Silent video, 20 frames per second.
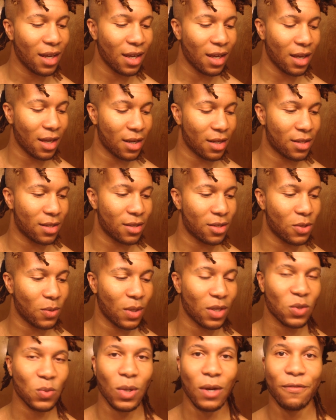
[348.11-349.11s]
in a
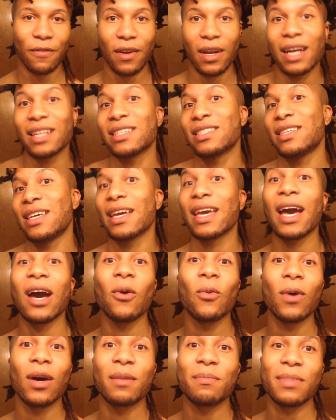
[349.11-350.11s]
situation where I forgot to take
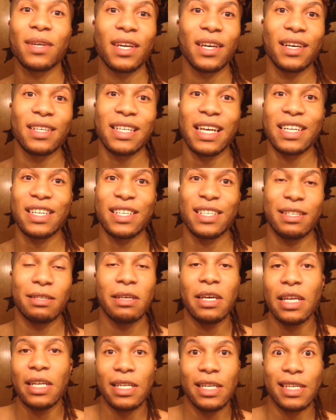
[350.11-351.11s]
out one because I
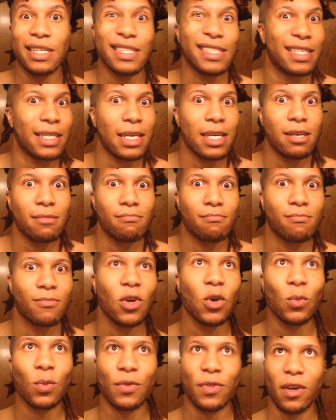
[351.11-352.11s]
just didn't see it.
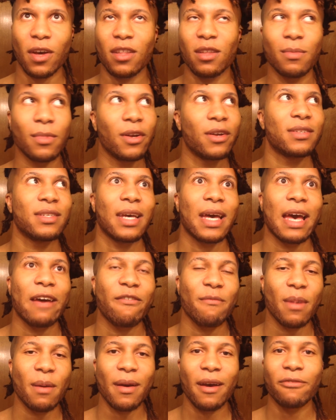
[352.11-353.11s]
With all the mirrors I have
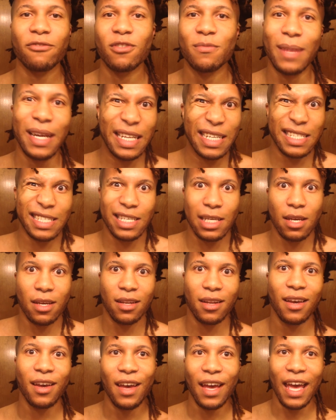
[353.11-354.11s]
in my bathroom, I didn't see
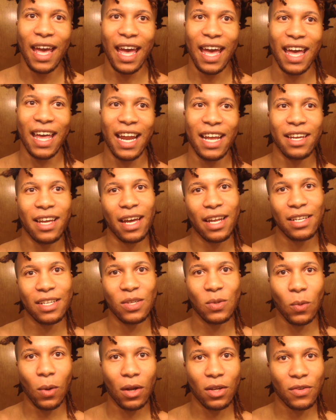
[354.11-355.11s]
it. And I kind of
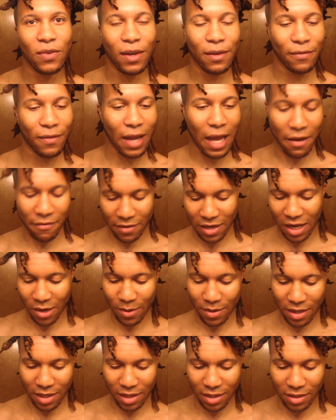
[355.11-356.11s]
just walked around for half a day
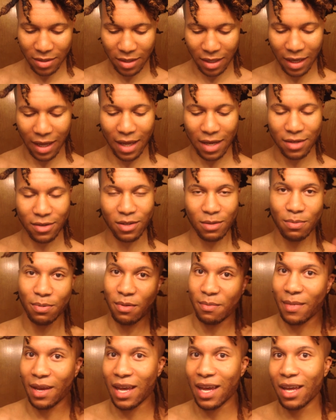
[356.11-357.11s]
with it until I kind of just
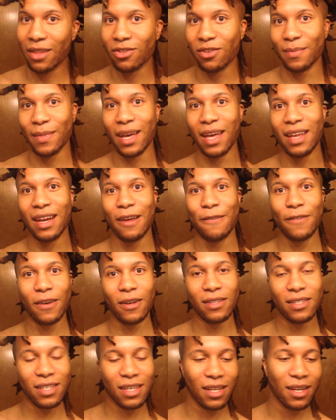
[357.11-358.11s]
put my hand through my head and I
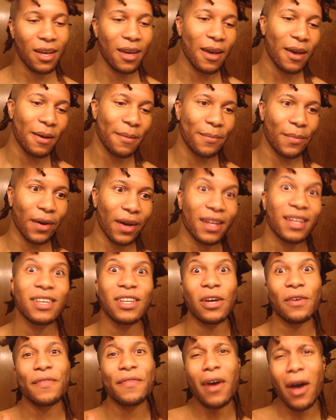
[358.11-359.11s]
felt it. But,
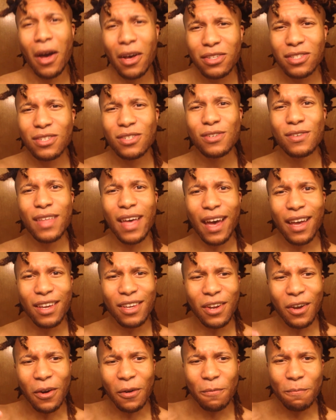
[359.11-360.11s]
you know, also do that. You
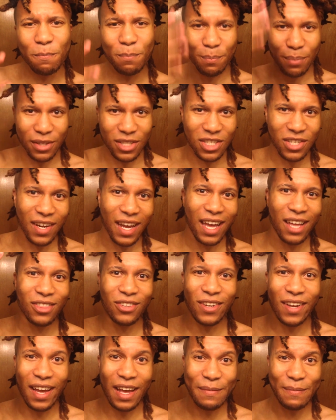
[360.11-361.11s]
know, put your hand
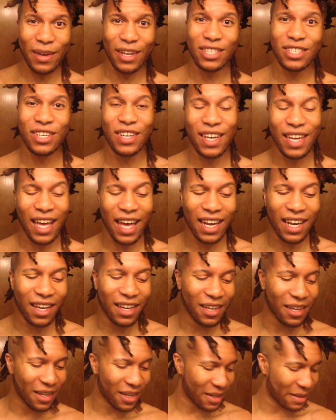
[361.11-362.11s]
through your head, make sure you got
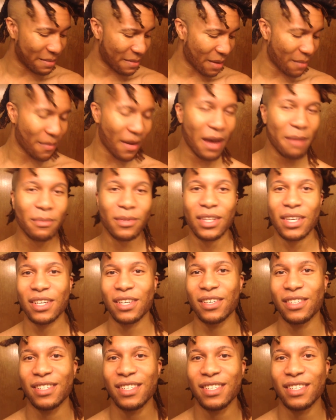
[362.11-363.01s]
a pipe cleaner